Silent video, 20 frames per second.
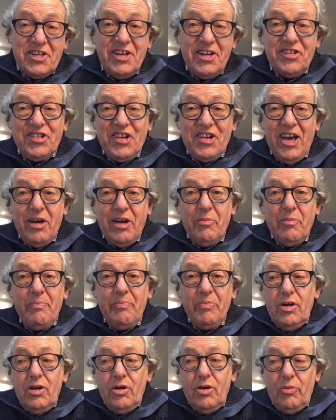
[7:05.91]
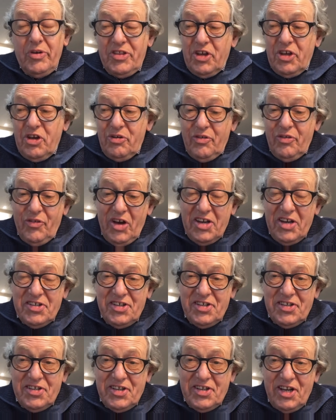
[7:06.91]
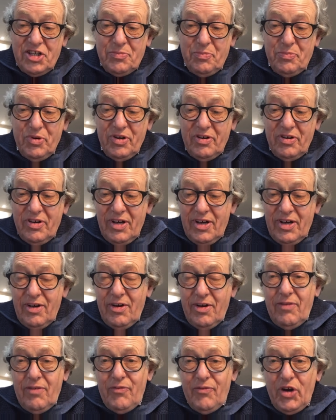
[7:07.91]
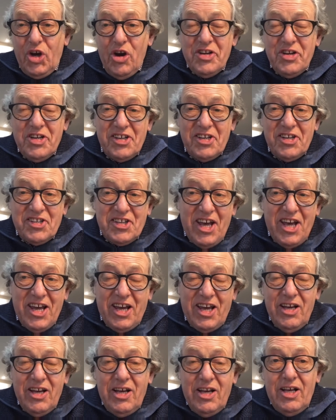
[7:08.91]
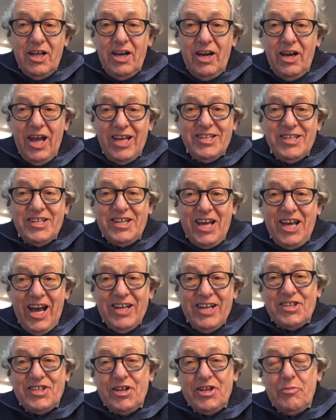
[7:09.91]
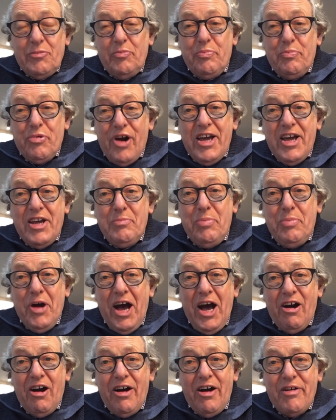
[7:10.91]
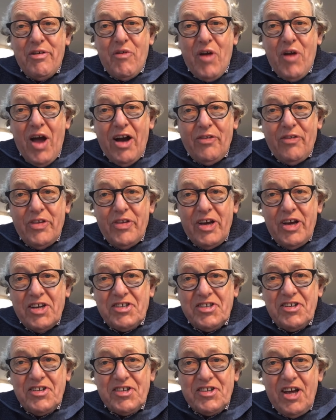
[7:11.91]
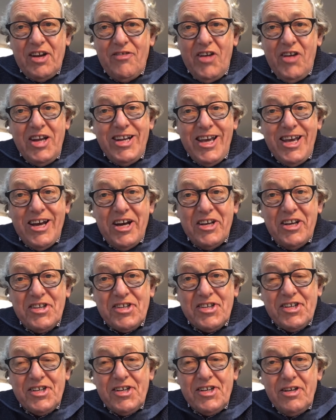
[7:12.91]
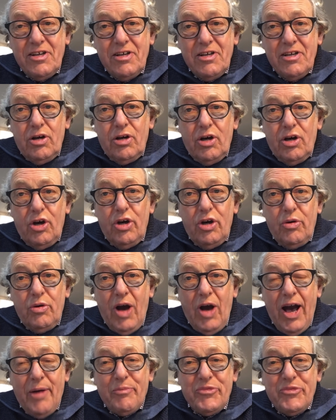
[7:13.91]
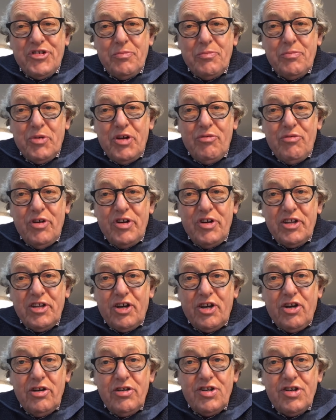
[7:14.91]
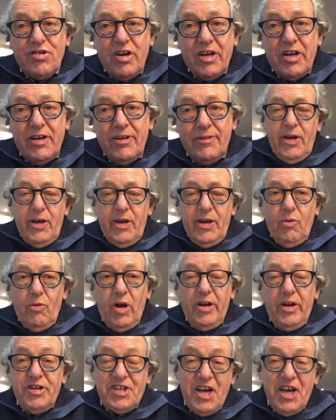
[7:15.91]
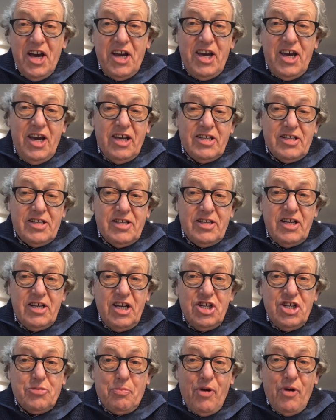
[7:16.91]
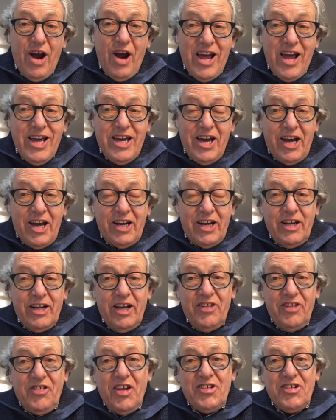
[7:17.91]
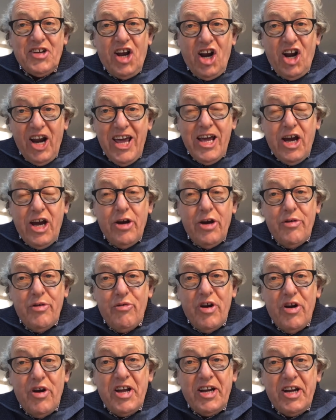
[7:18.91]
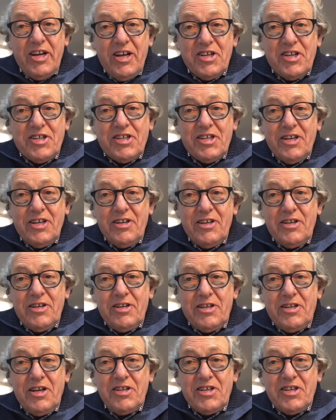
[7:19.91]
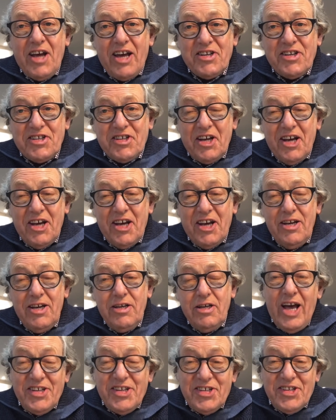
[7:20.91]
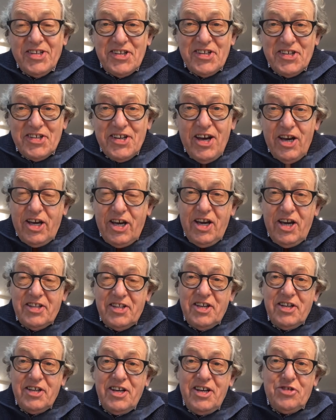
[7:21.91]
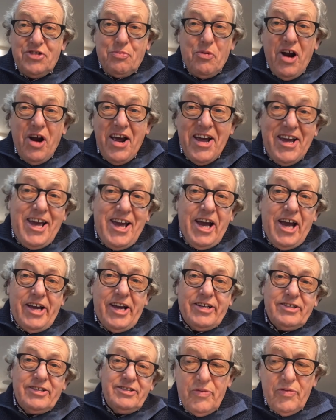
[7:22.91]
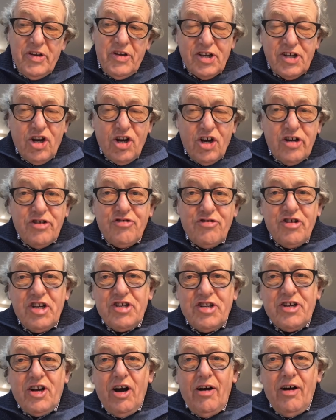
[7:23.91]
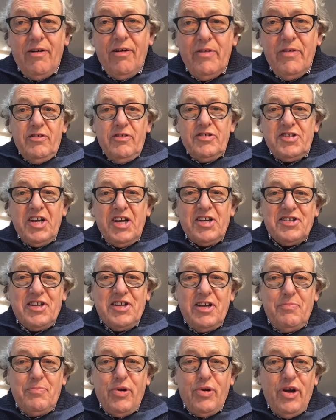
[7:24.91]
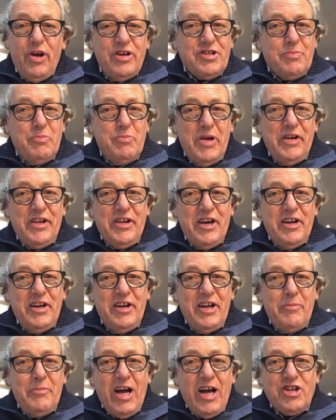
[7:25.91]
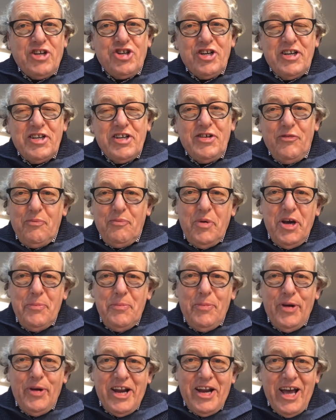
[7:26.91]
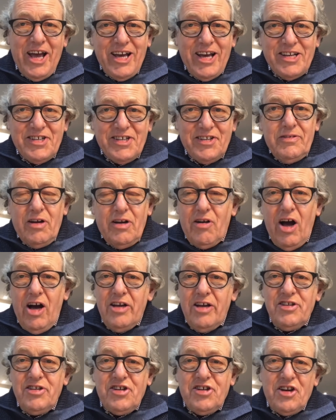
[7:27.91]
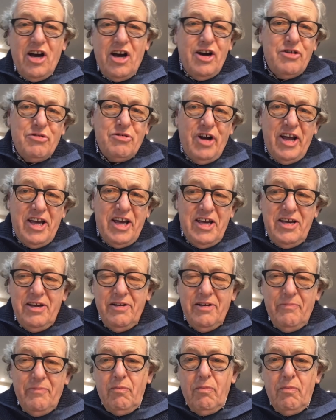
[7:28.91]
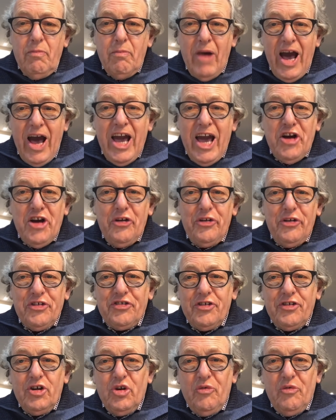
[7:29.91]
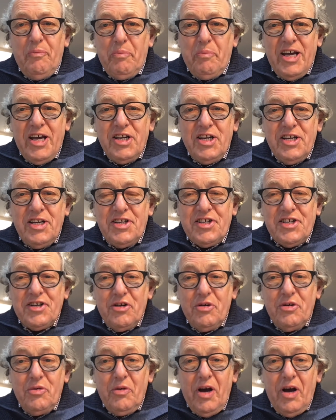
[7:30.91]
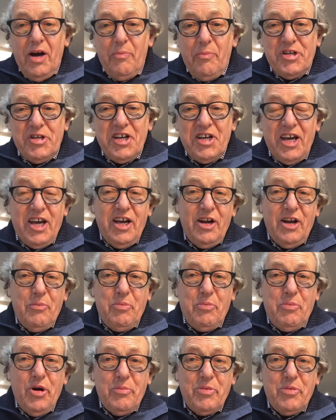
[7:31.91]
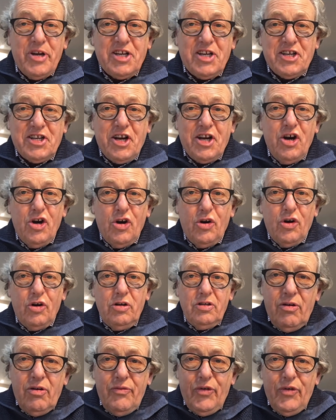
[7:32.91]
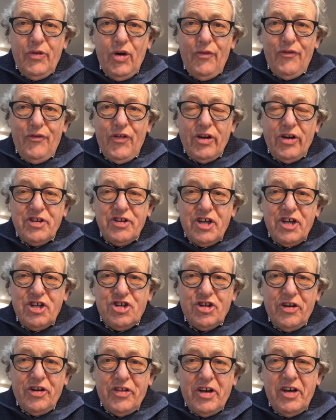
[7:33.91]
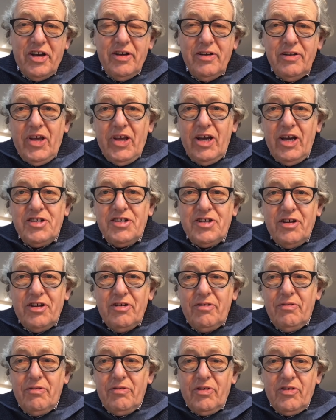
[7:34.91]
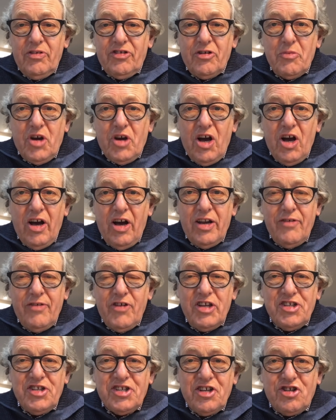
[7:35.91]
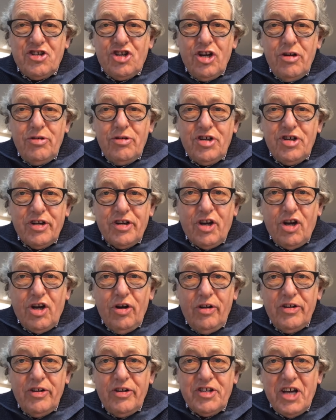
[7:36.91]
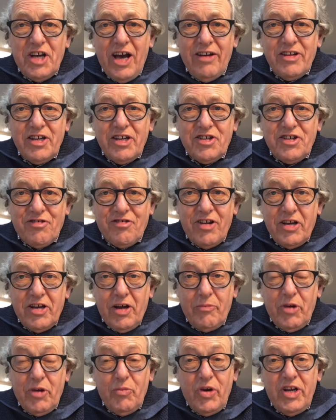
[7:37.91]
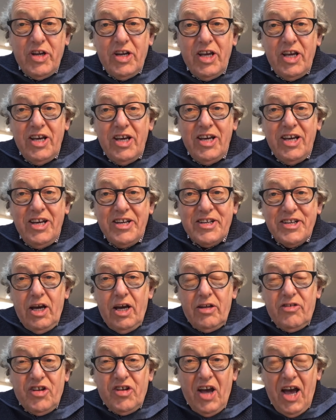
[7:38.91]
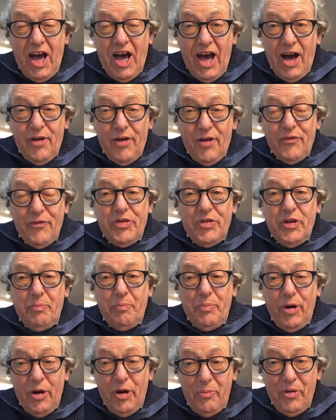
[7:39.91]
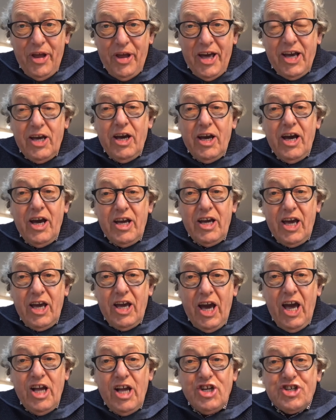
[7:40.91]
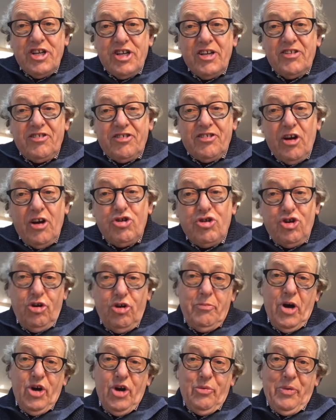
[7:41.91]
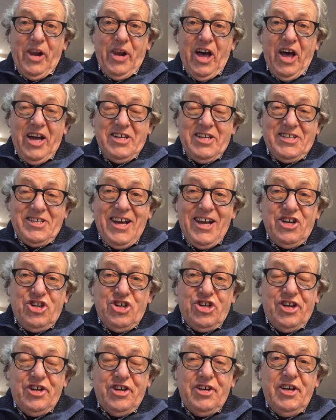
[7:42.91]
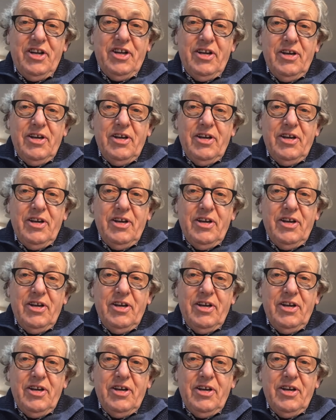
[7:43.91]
And the same with the universities. But for goodness sake, let's get some brain power around this instead of idiots who happen to be running the country. Well, the circuit that needs breaking is this clique who are running this disaster. That's the circuit that needs breaking. This country's got 60+ million imaginative people in it. There aren't only males who've been to a particular public school who've all followed each other into some kind of institution called Downing Street. I mean, we need to have the public engaged in social mobilization.